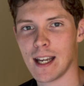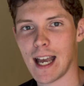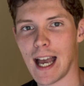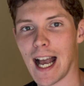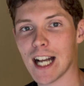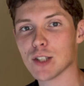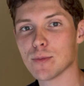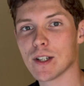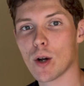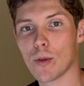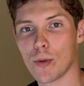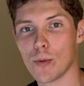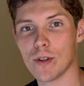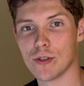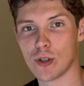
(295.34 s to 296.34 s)
As we go
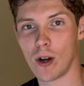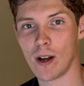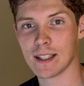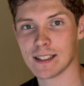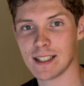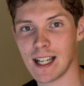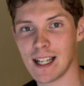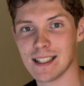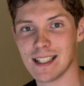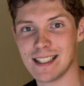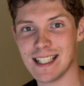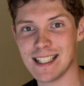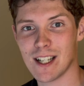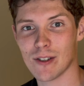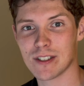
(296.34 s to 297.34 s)
through the drawing set, the
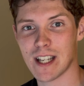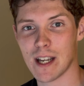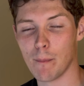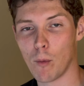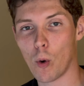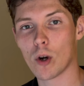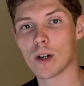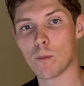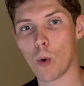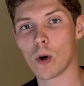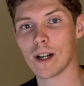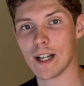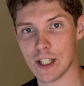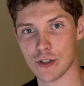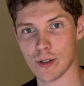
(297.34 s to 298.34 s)
details get more and
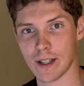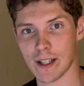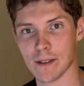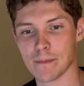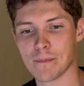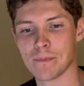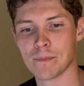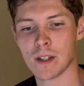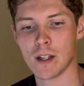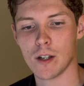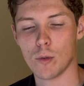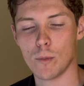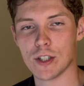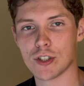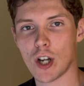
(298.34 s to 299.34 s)
more intricate.
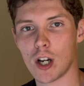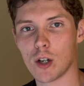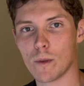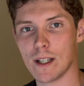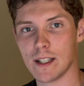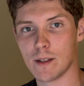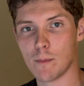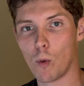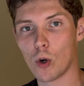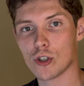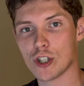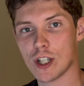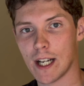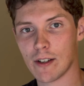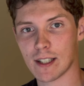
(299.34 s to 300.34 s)
We start with more
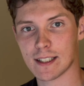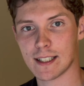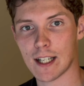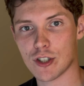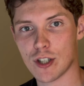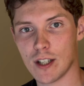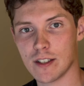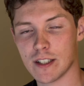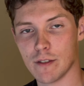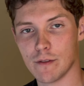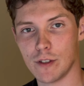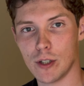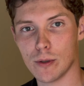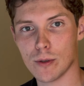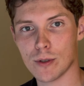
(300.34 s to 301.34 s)
generic sections and
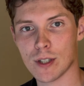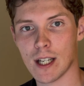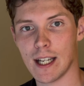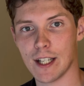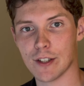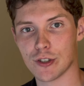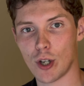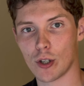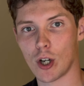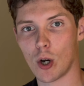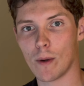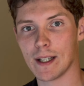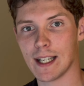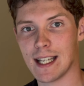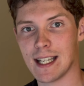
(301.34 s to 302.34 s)
views and start
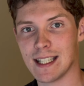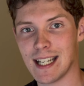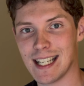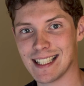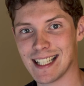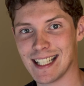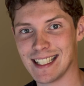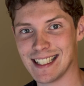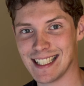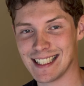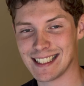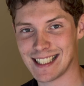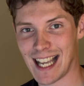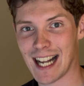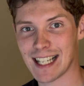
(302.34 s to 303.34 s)
going in and getting the
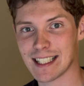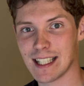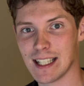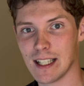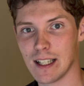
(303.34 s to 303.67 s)
exact